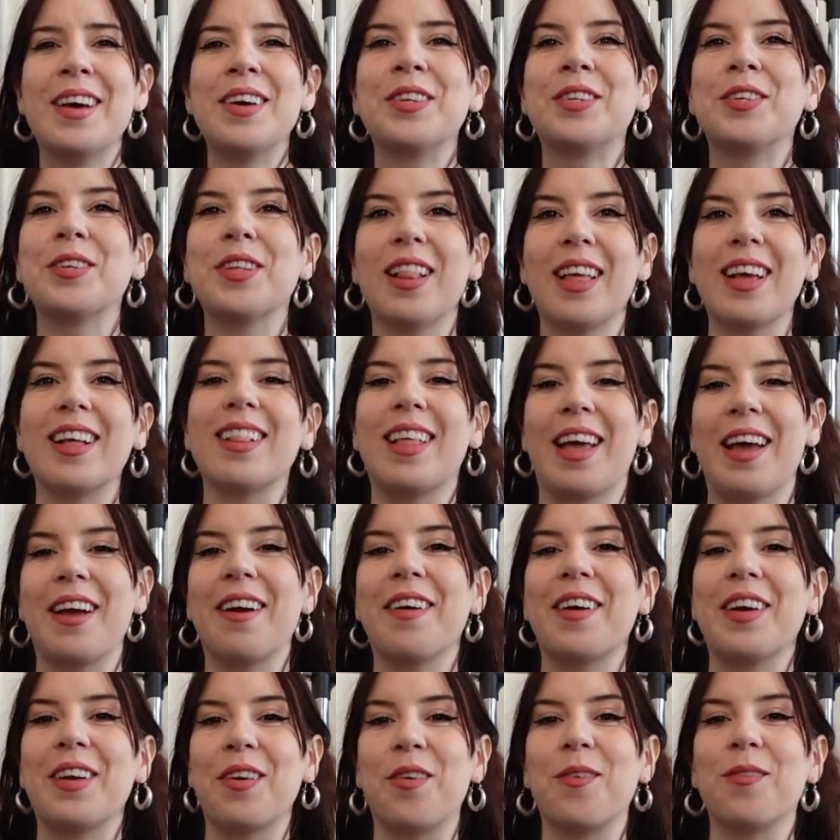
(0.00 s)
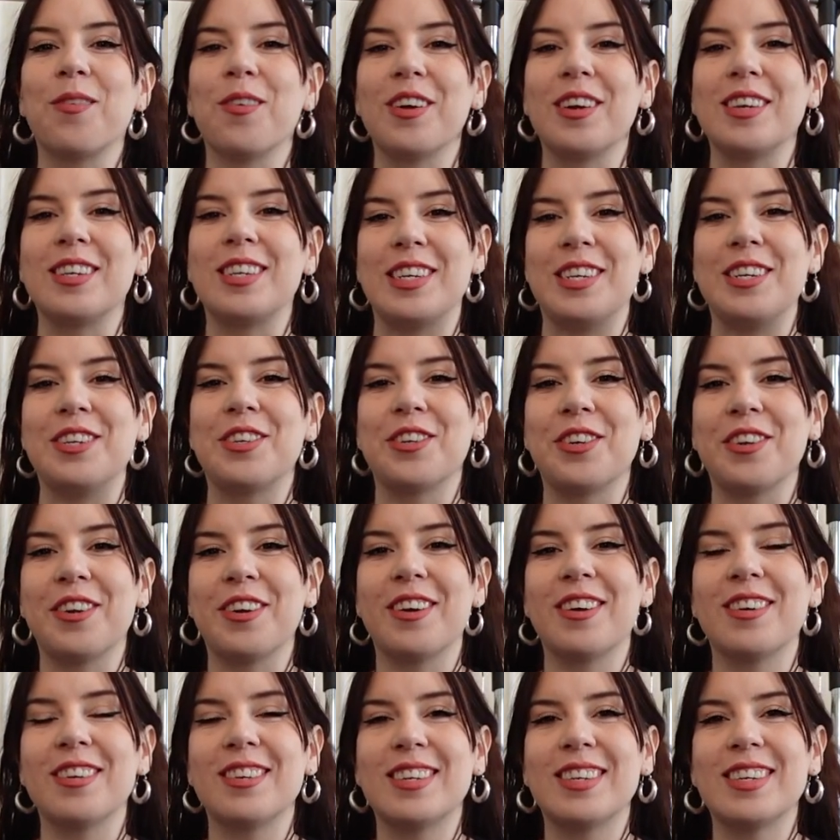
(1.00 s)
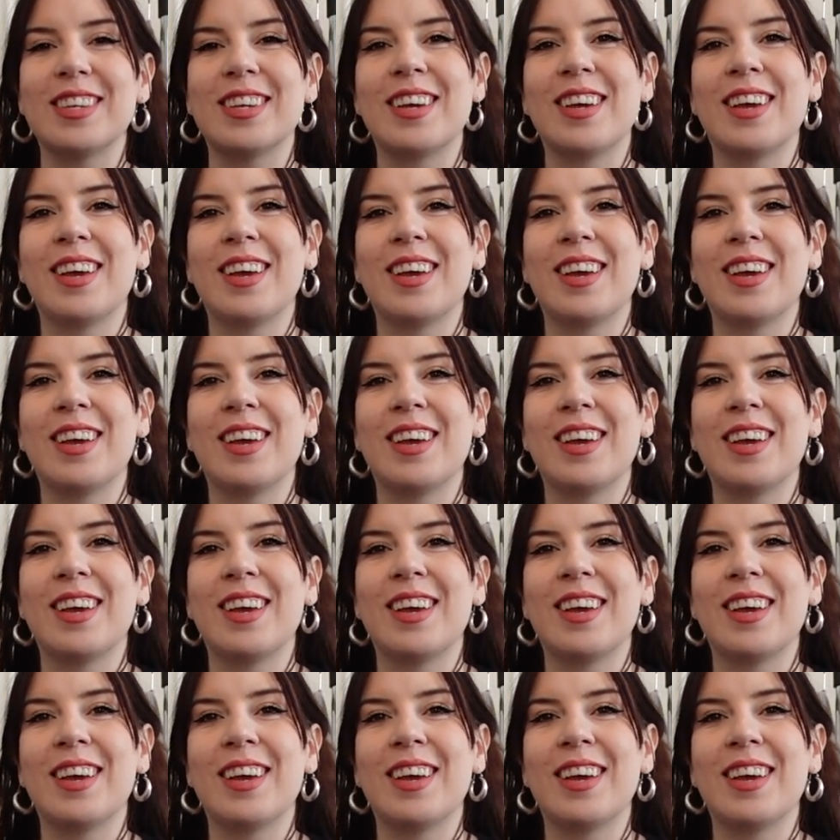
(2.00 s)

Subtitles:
to like layer it over a t-shirt